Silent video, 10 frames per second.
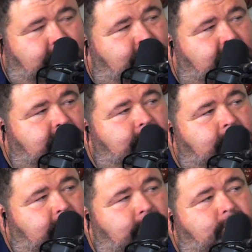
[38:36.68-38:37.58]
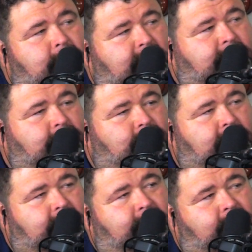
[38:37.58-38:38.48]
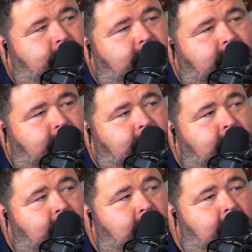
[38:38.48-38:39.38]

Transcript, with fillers: They've drank. Mexico's running low on beer.